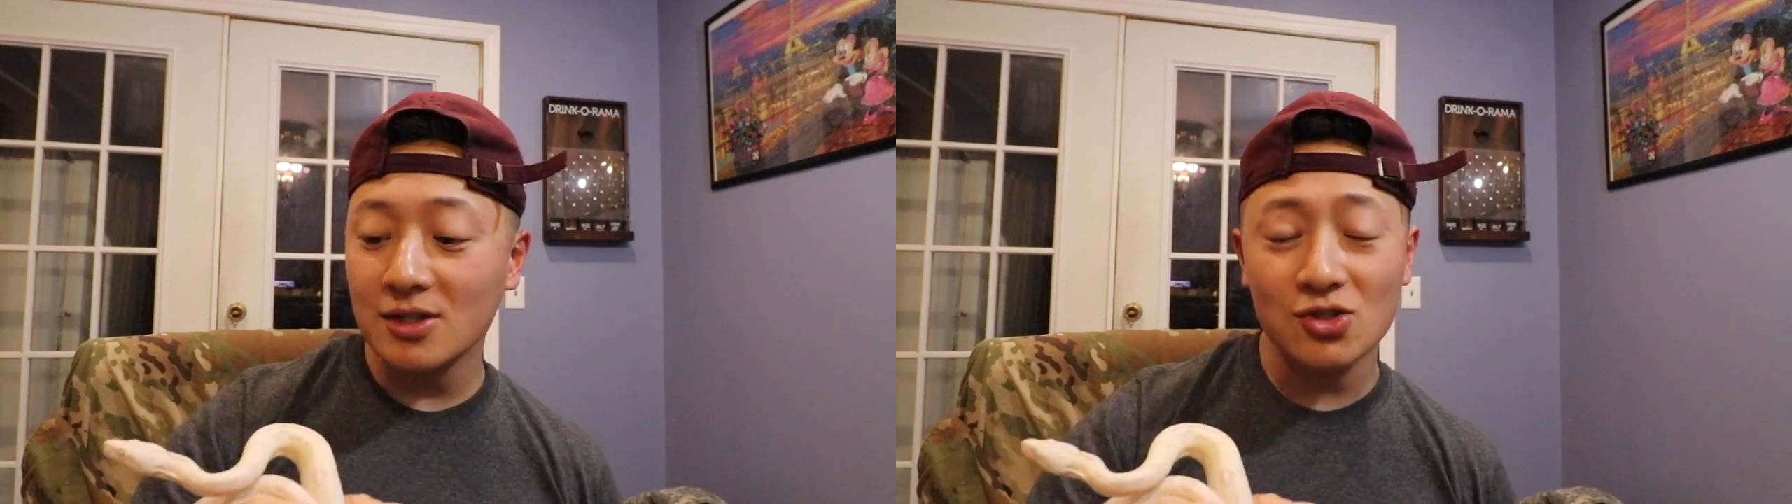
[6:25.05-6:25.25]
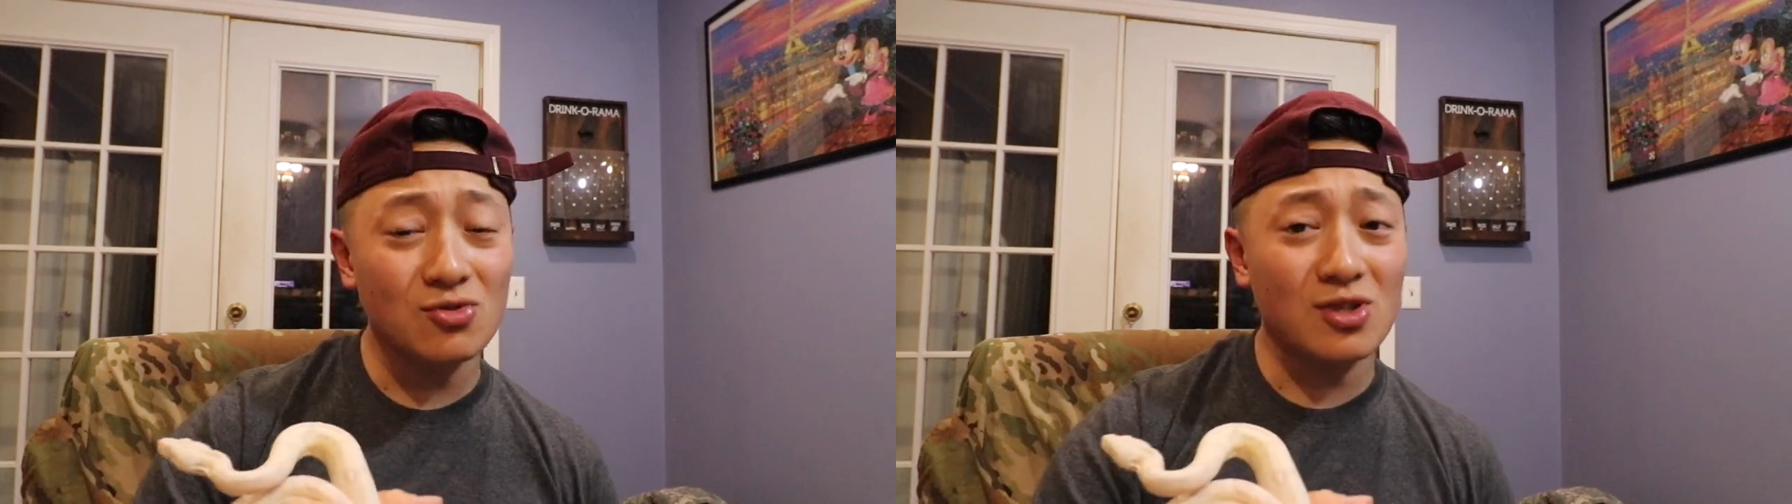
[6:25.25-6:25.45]

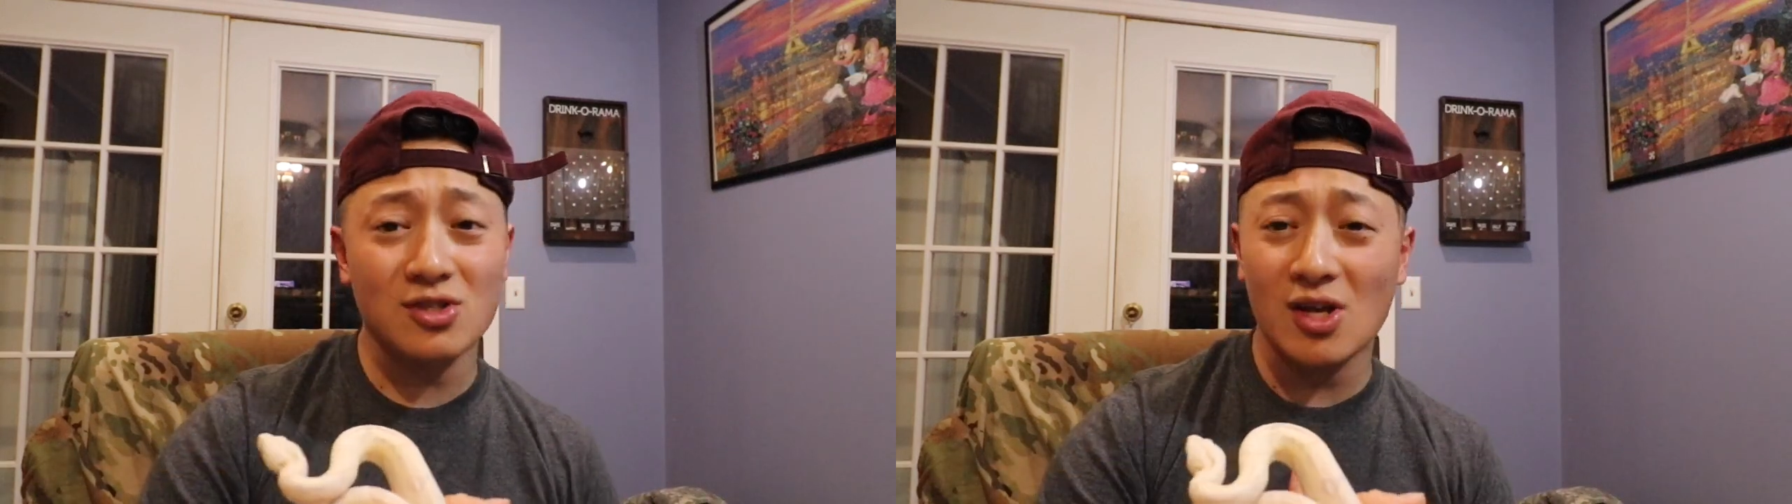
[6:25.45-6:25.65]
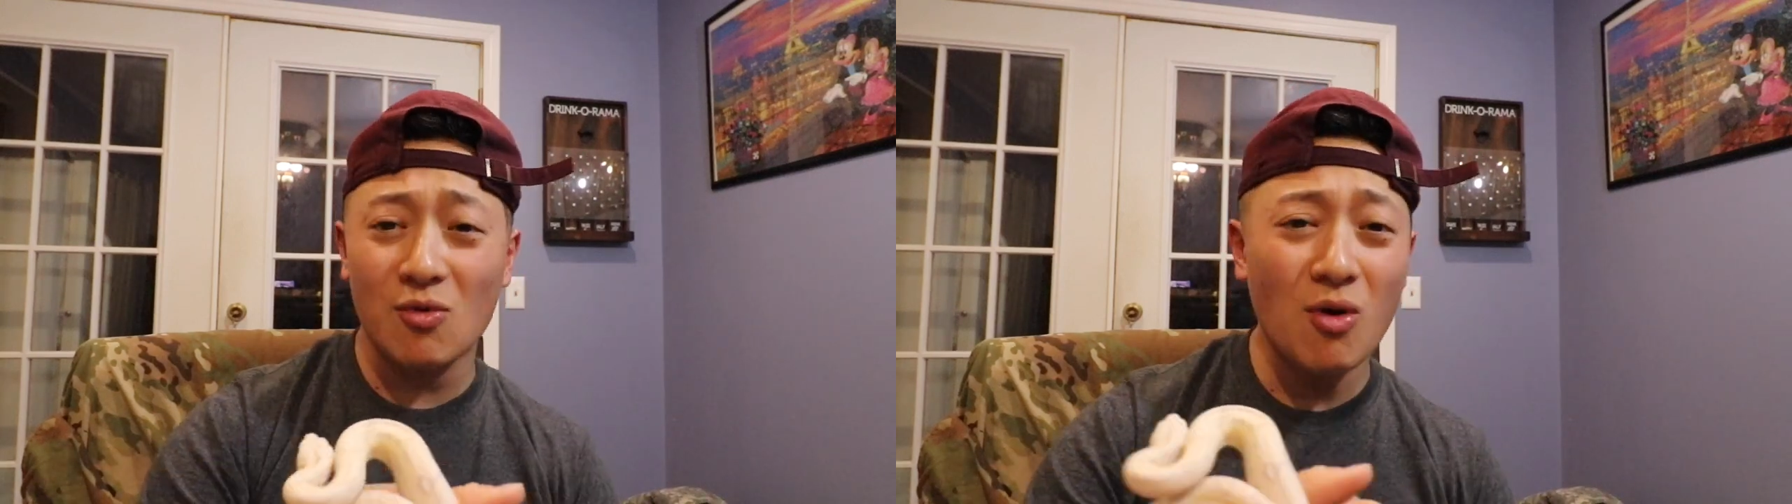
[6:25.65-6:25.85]
And she was
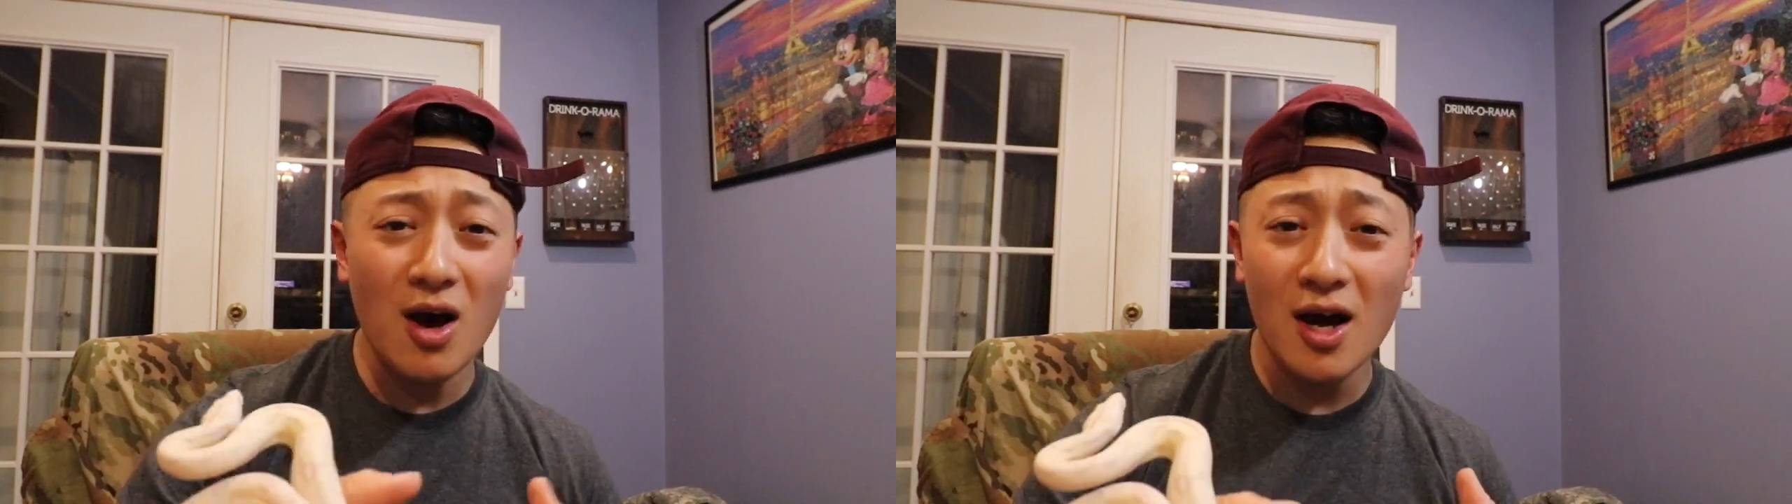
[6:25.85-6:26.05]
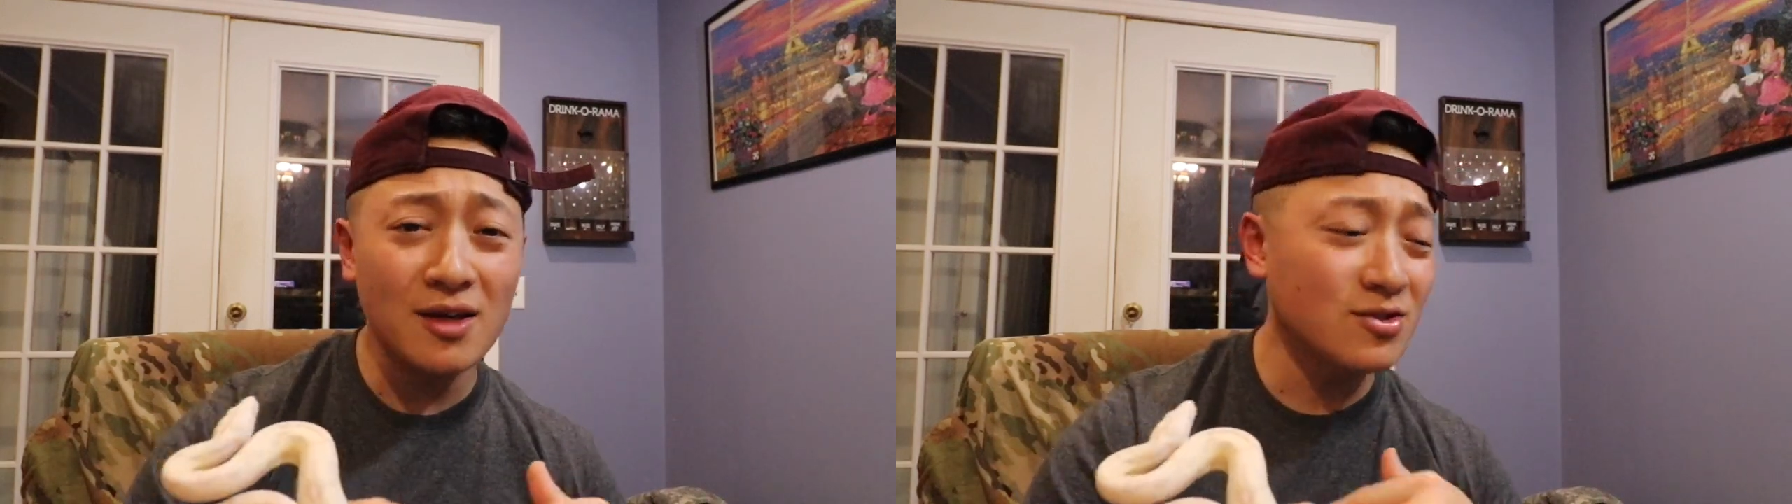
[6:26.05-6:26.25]
just like,
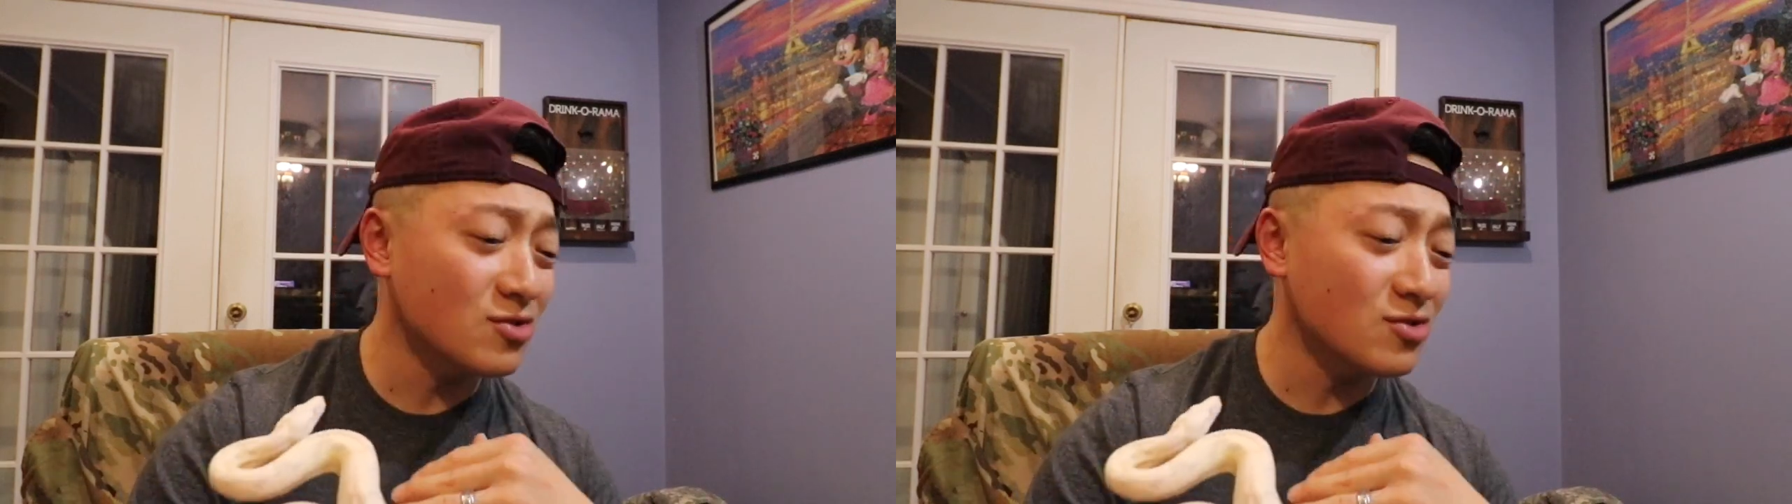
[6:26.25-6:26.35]
why is